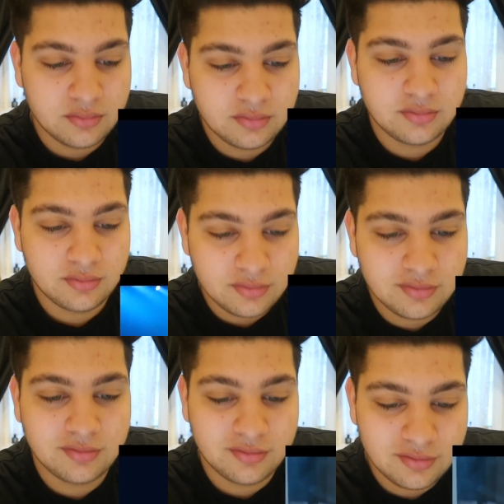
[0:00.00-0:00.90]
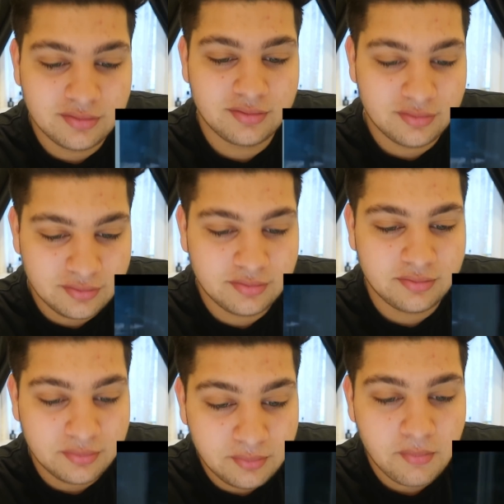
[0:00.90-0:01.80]
You get passed up.
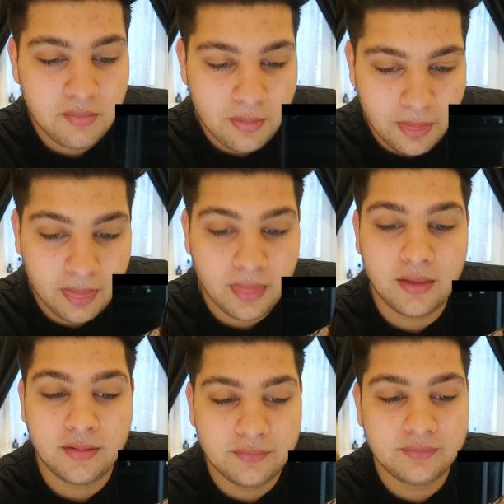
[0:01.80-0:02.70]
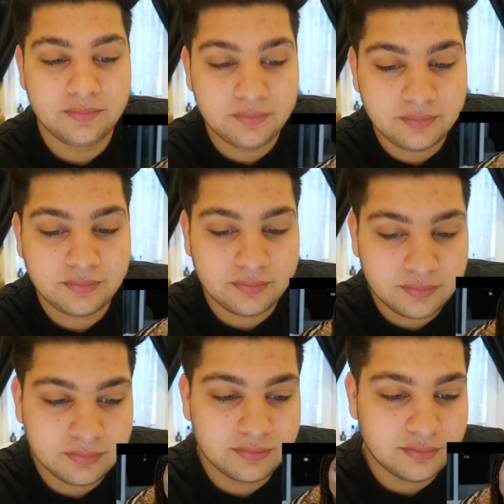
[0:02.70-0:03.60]
I'm the shit in Dubai.
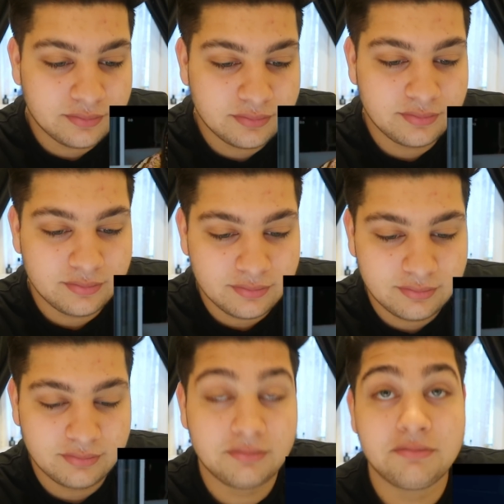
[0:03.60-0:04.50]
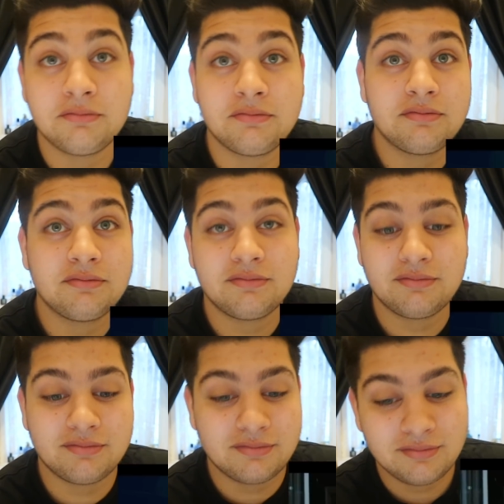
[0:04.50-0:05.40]
That's a fight. So
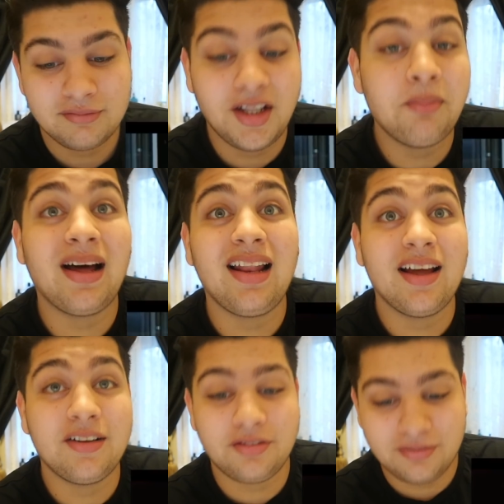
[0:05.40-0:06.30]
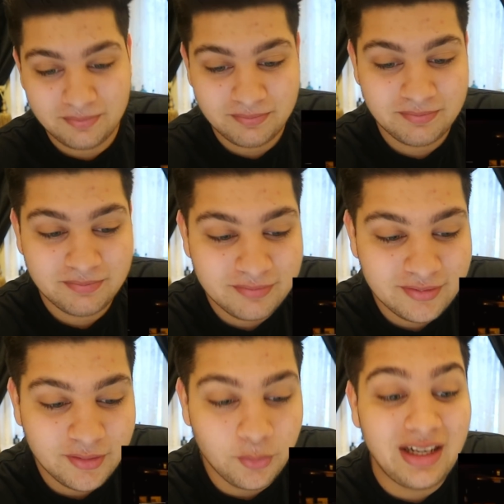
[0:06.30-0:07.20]
don't try me. Goodbye, life.
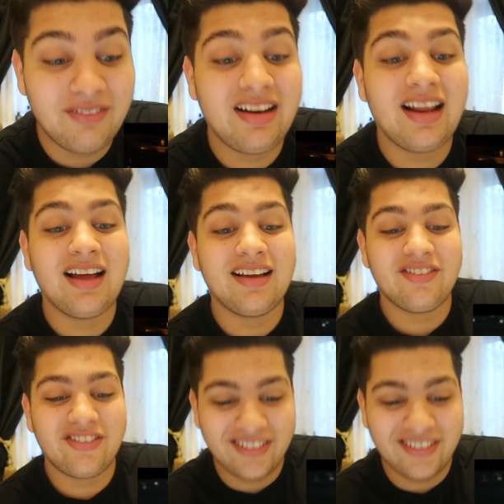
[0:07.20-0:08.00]
We live a lie.